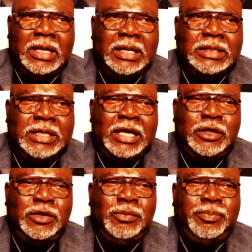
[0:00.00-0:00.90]

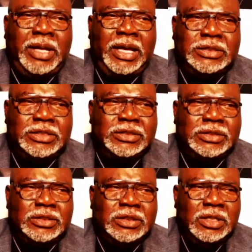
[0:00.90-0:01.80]
take you
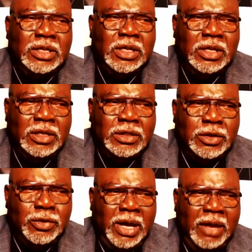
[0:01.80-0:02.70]
places
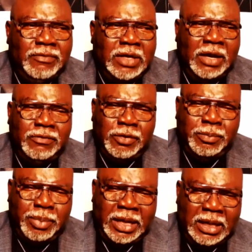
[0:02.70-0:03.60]
you have never
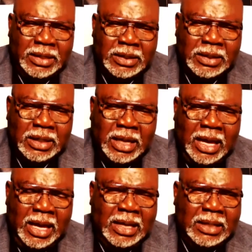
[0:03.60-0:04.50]
been,
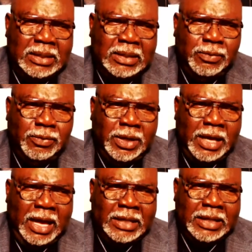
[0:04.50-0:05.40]

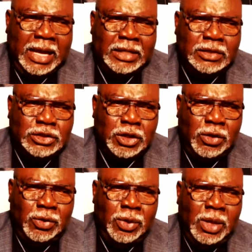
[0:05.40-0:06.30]
and
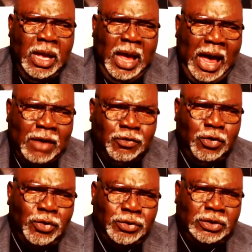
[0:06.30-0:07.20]
so I
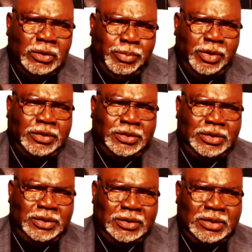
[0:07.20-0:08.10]
wrote the book
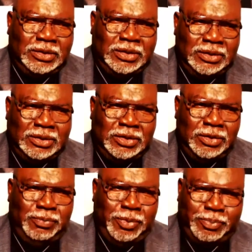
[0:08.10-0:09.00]
to
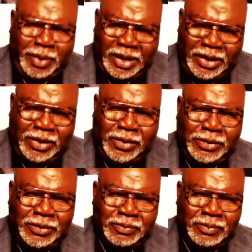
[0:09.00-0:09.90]
prepare
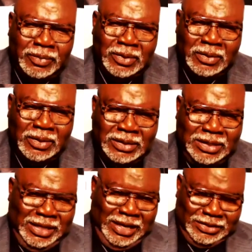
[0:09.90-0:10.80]
the
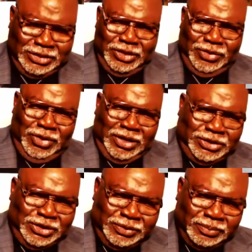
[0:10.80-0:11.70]
next
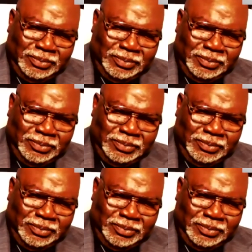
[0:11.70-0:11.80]
generation